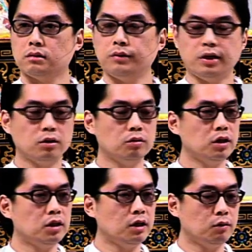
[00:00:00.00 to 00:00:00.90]
We can only
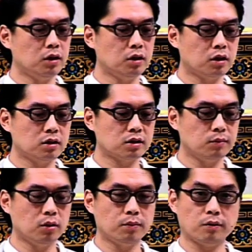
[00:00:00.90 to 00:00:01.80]
think within our
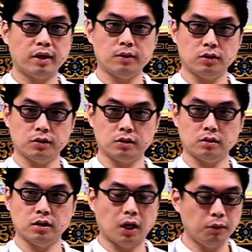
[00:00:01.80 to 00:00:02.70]
small parameters.
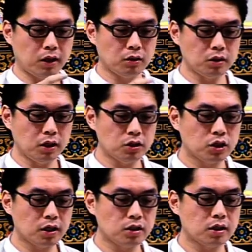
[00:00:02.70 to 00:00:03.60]
And we can only
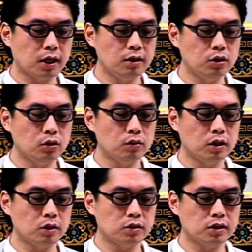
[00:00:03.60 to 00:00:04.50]
judge and know and
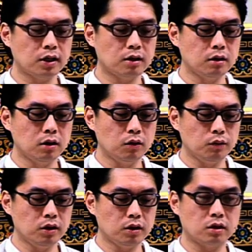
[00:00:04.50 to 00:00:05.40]
understand
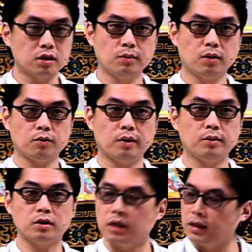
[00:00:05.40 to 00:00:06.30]
within our small
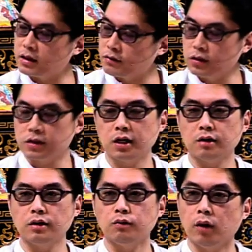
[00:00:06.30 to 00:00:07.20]
parameters. And that's very
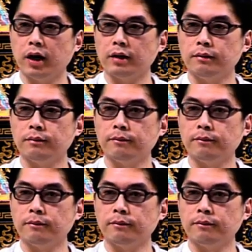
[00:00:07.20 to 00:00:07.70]
scary. Why?